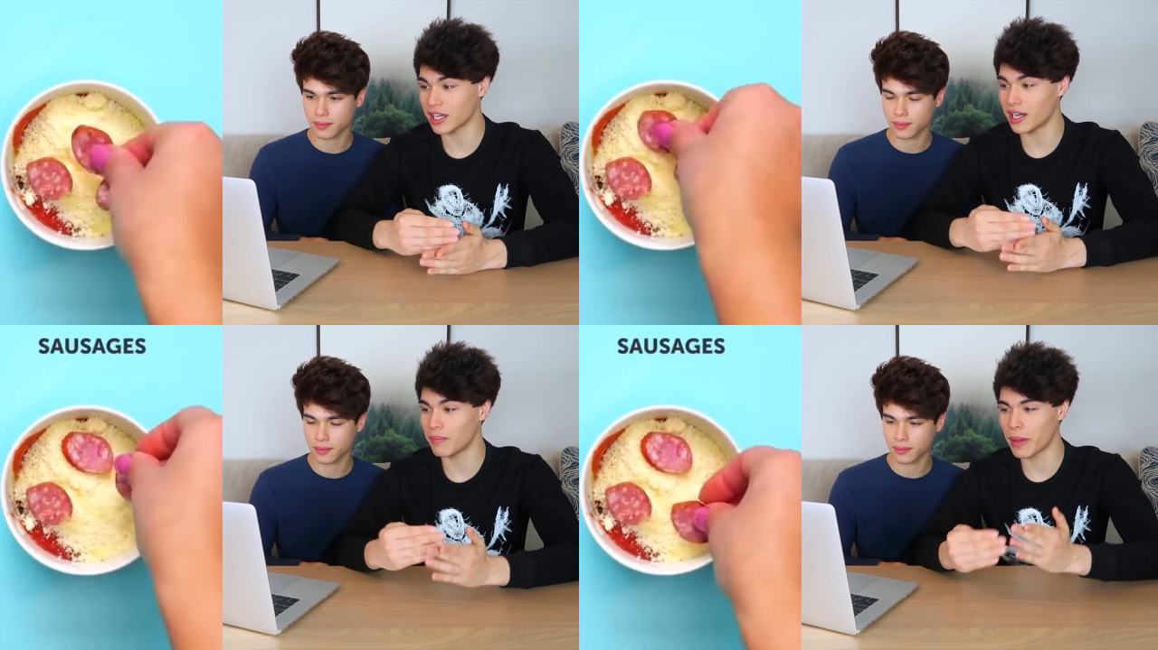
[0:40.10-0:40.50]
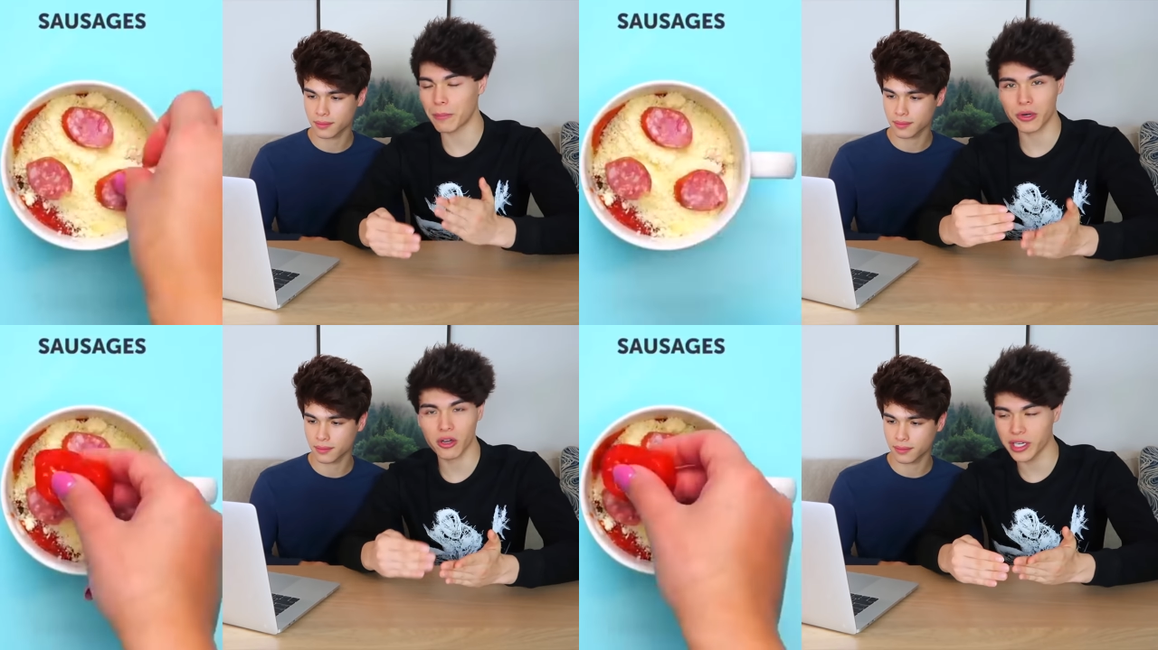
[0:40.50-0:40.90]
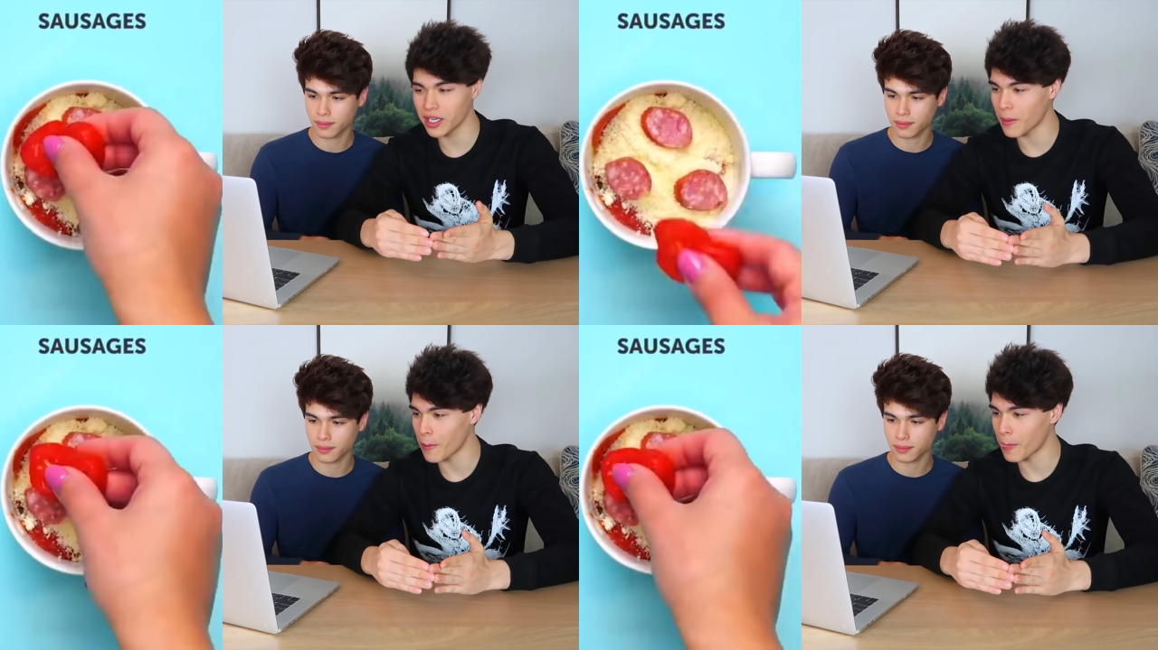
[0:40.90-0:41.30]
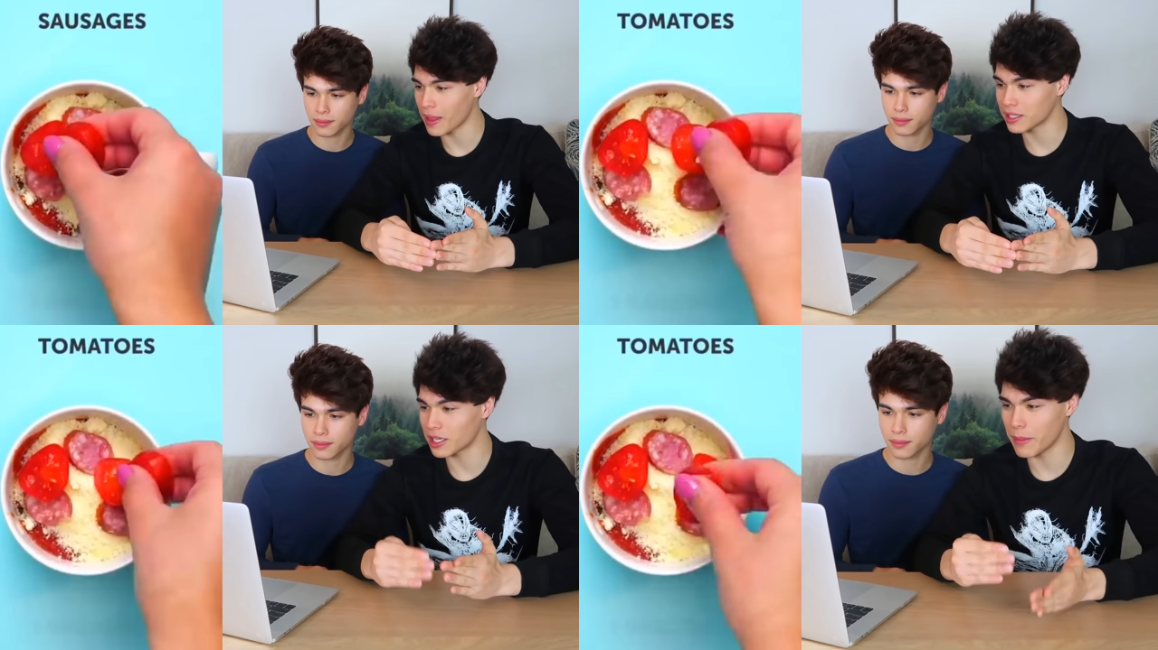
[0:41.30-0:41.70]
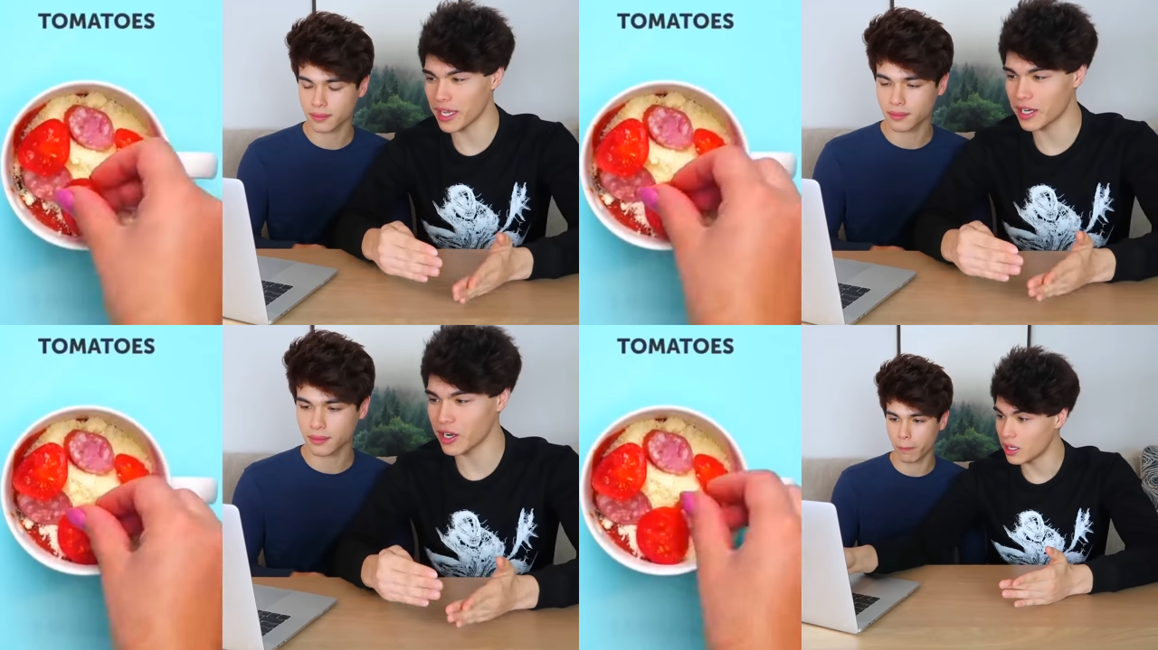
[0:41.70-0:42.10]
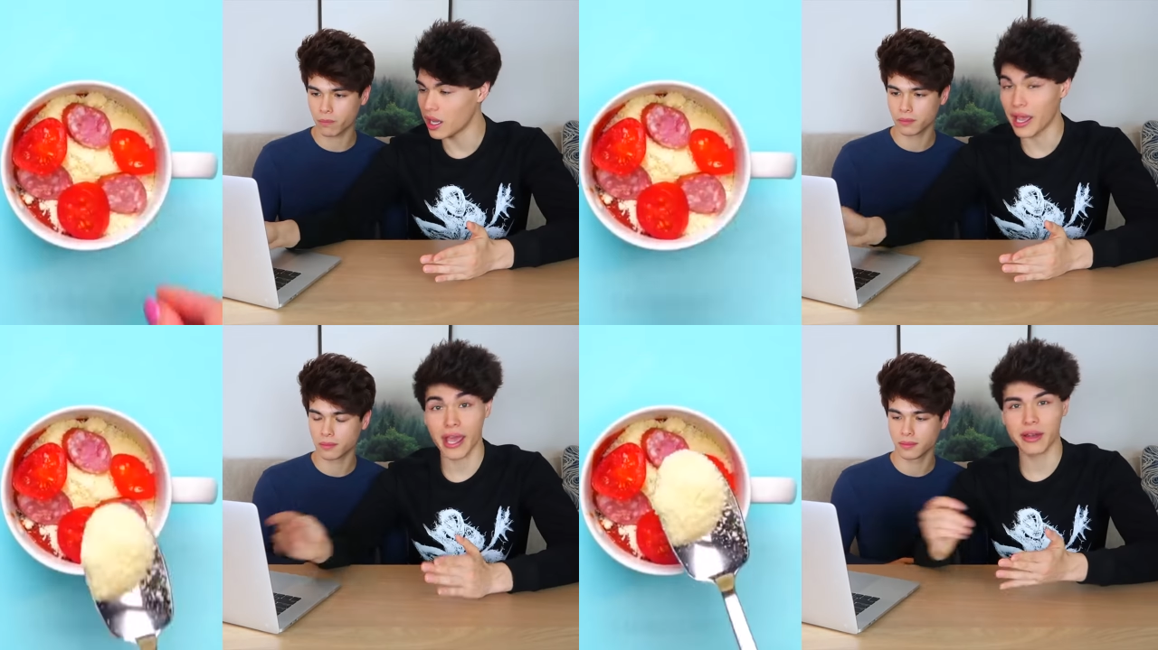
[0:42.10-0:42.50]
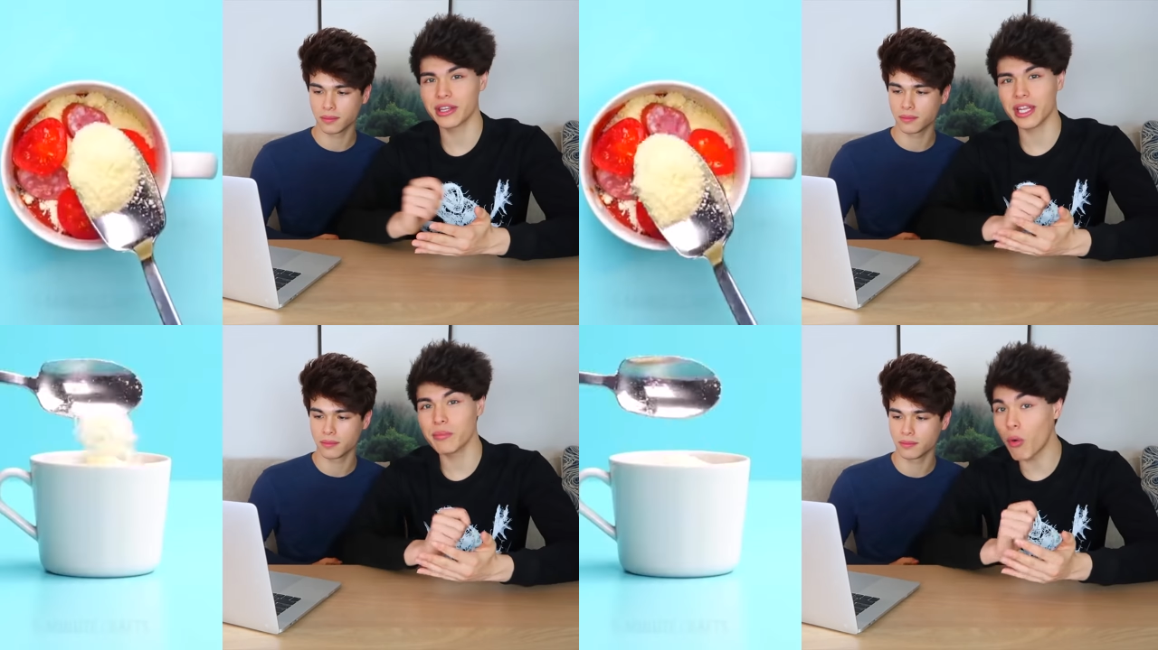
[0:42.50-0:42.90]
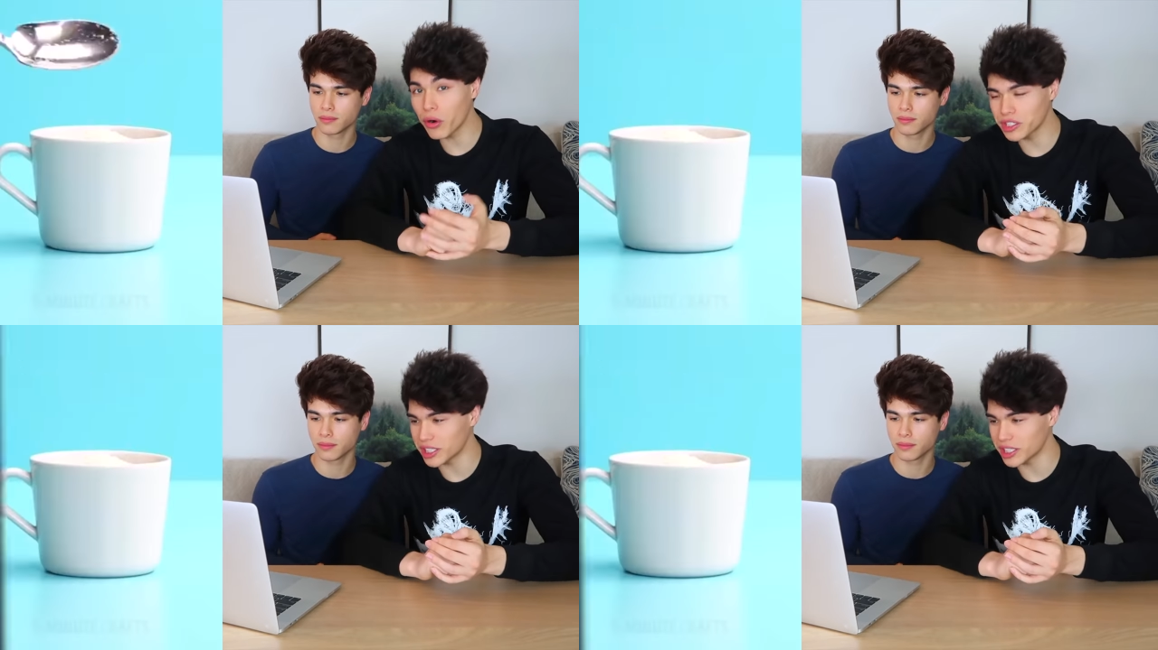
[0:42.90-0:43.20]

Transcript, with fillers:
Speaker 1: some pepperoni, tomato, and then more